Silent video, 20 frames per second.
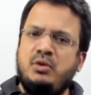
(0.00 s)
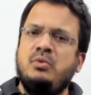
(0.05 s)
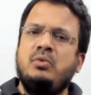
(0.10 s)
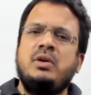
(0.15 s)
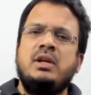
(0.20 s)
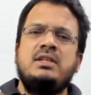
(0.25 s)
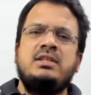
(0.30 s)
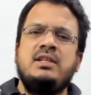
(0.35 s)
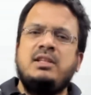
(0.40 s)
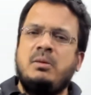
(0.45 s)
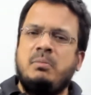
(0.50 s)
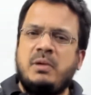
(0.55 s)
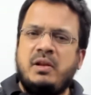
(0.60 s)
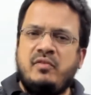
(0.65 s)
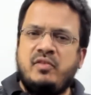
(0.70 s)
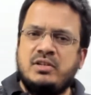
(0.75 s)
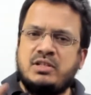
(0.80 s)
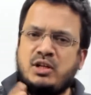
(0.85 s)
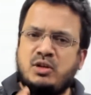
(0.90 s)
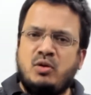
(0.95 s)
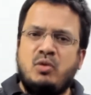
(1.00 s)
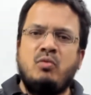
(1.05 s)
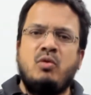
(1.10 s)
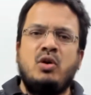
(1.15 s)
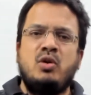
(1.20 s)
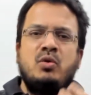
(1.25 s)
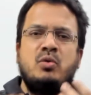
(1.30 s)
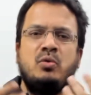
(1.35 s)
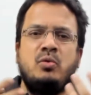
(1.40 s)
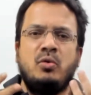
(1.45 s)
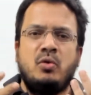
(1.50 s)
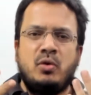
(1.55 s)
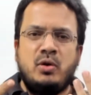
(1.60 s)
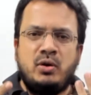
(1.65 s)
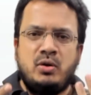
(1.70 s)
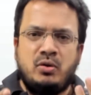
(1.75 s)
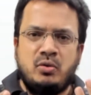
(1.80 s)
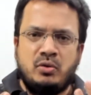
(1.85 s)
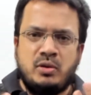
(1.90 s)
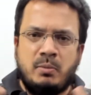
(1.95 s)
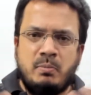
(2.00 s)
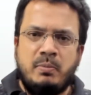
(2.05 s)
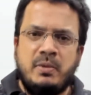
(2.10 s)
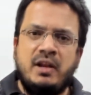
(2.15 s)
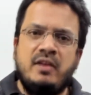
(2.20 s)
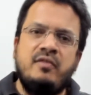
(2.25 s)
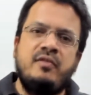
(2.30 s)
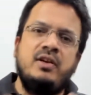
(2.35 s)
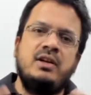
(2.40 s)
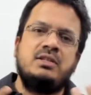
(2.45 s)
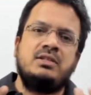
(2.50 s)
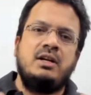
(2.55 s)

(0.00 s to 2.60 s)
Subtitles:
you can see the benefits. I don't want to go into the benefits